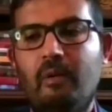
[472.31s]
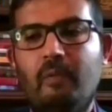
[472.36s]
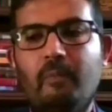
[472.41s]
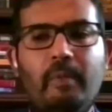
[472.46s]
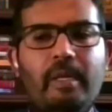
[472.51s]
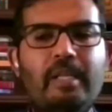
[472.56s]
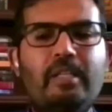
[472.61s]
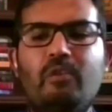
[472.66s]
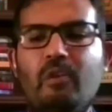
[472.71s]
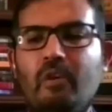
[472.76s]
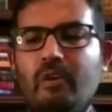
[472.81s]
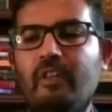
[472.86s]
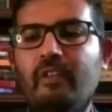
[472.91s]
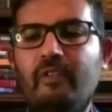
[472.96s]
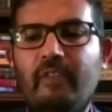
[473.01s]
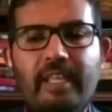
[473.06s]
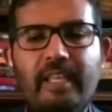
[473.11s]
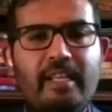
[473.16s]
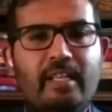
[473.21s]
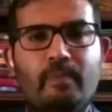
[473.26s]
the
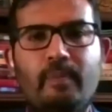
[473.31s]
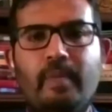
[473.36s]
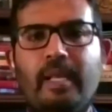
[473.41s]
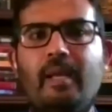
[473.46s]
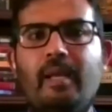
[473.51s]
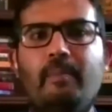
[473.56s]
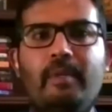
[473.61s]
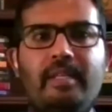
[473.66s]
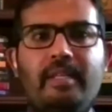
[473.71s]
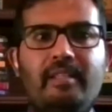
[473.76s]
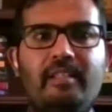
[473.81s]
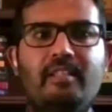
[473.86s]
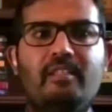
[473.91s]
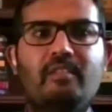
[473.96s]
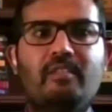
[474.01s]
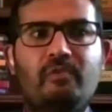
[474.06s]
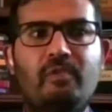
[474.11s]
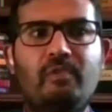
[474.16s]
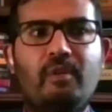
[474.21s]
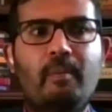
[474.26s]
various parameters
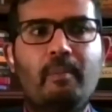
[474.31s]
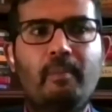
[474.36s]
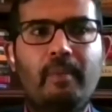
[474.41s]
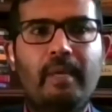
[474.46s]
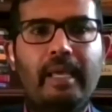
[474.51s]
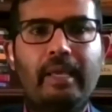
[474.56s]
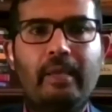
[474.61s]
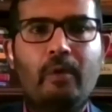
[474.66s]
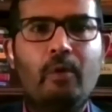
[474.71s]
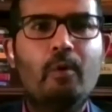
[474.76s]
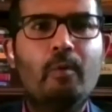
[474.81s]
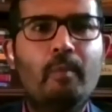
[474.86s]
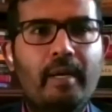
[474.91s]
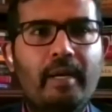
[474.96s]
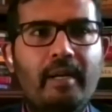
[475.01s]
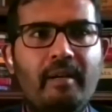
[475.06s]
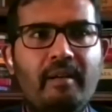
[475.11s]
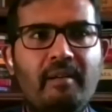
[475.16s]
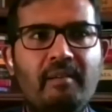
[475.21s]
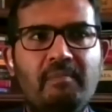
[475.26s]
from a
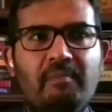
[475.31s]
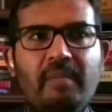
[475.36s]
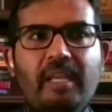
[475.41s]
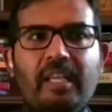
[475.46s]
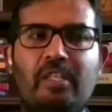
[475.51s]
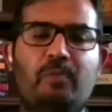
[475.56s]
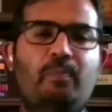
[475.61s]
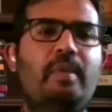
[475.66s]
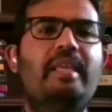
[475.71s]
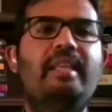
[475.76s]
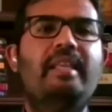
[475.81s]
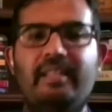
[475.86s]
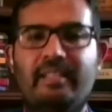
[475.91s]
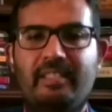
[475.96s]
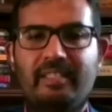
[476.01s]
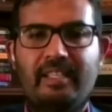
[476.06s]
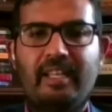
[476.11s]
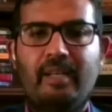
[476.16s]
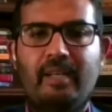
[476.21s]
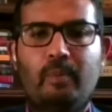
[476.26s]
human experience
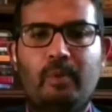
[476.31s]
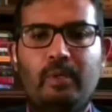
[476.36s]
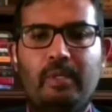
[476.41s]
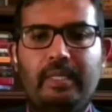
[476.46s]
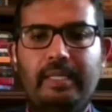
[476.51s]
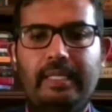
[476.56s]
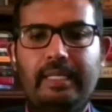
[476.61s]
standpoint.